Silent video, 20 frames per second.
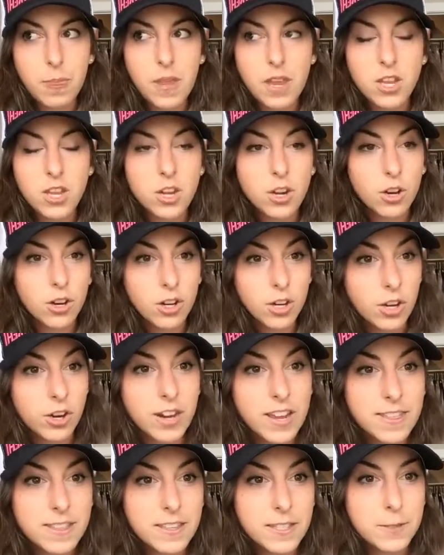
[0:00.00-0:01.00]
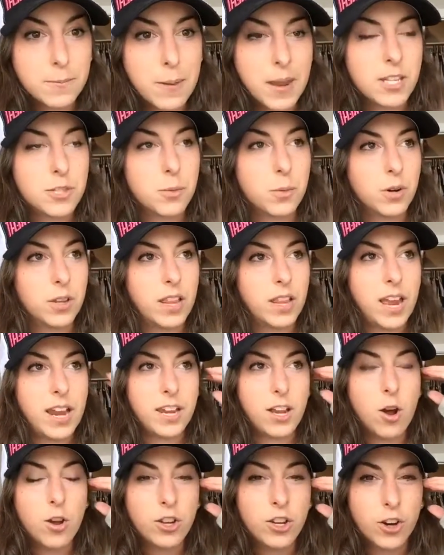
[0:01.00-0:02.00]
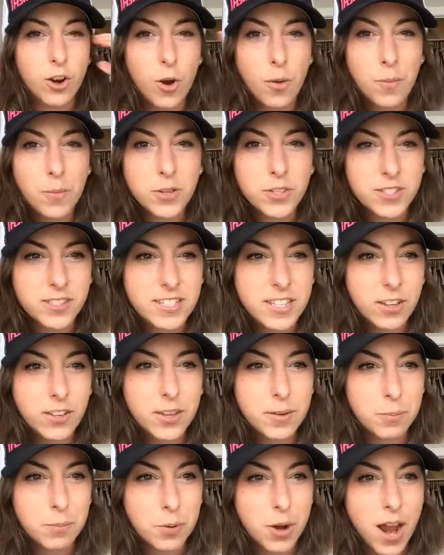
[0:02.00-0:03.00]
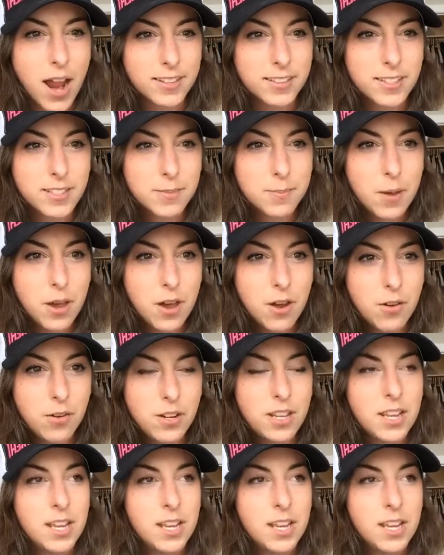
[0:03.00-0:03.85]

in the space where like you're almost still in practice mode